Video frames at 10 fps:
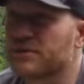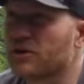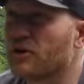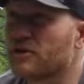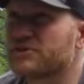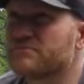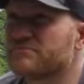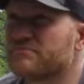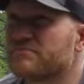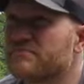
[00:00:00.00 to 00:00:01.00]
Be
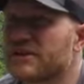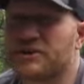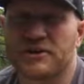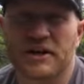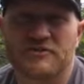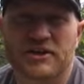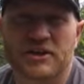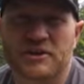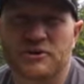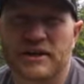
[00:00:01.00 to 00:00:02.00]
awesome. Better yet, if
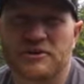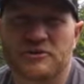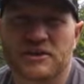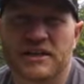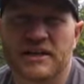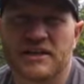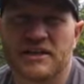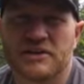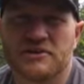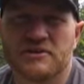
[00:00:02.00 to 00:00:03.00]
I could go down on a day
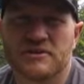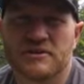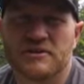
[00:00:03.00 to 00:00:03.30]
that he could